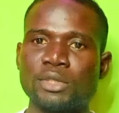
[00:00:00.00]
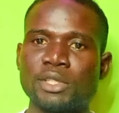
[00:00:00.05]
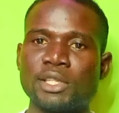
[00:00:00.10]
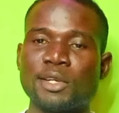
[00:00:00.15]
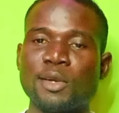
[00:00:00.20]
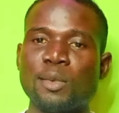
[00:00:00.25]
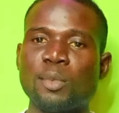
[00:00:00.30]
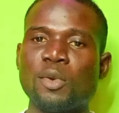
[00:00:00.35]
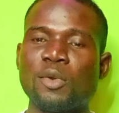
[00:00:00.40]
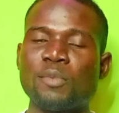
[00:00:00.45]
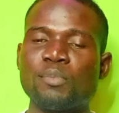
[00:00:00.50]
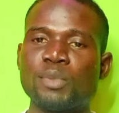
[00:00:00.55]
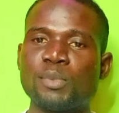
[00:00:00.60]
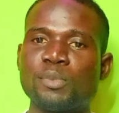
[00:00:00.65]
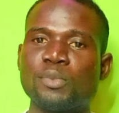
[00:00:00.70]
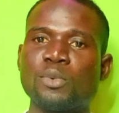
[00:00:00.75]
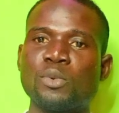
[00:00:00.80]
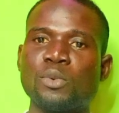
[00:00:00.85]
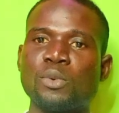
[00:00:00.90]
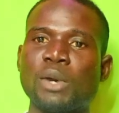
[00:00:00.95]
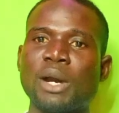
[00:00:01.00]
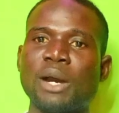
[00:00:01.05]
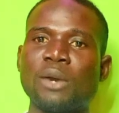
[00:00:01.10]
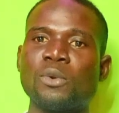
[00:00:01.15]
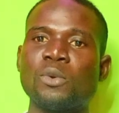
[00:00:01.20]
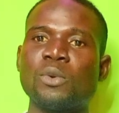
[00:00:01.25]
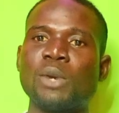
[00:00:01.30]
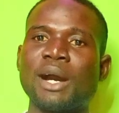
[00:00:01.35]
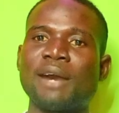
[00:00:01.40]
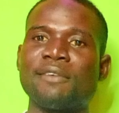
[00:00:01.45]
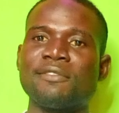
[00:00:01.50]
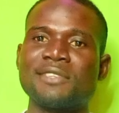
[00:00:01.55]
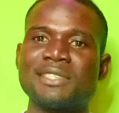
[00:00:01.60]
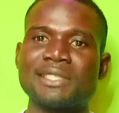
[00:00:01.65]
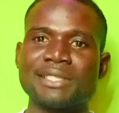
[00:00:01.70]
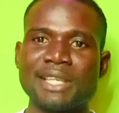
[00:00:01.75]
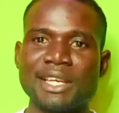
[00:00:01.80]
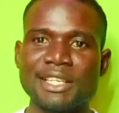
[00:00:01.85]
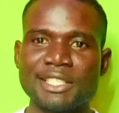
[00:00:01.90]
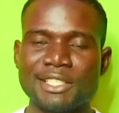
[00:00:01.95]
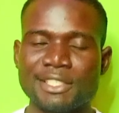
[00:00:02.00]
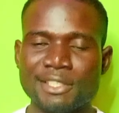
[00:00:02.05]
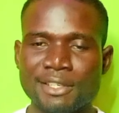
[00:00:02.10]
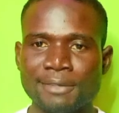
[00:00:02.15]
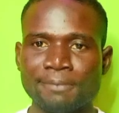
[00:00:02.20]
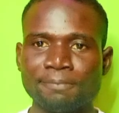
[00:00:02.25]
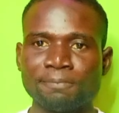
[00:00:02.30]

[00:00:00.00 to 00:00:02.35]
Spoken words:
the number of people who have searched